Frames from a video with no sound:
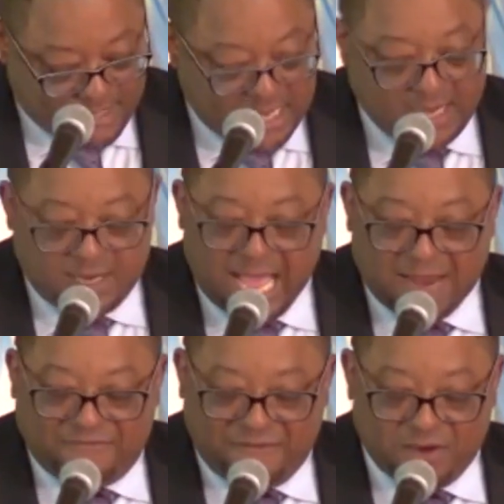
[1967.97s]

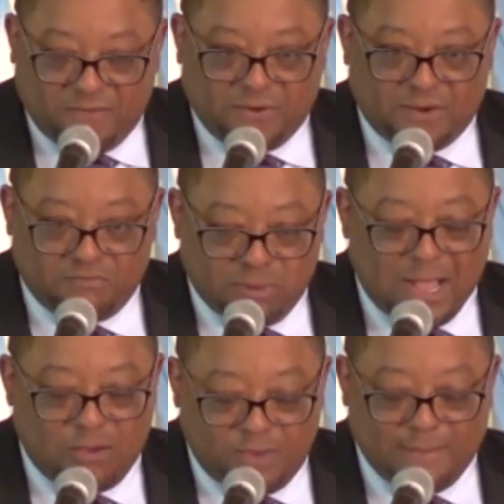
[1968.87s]
not fearful of
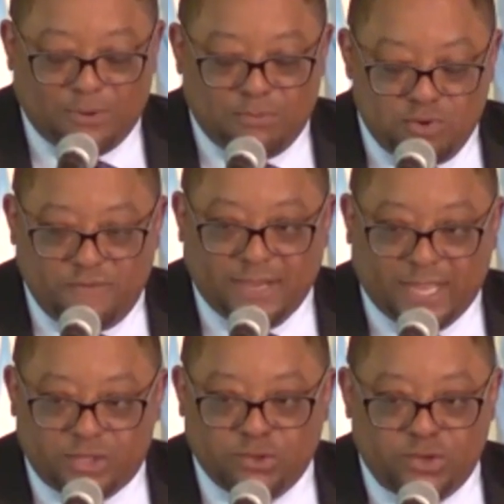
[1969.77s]
brown people moving
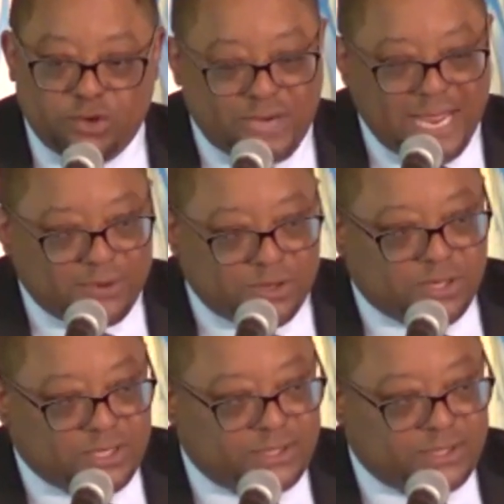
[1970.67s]
into your neighborhood,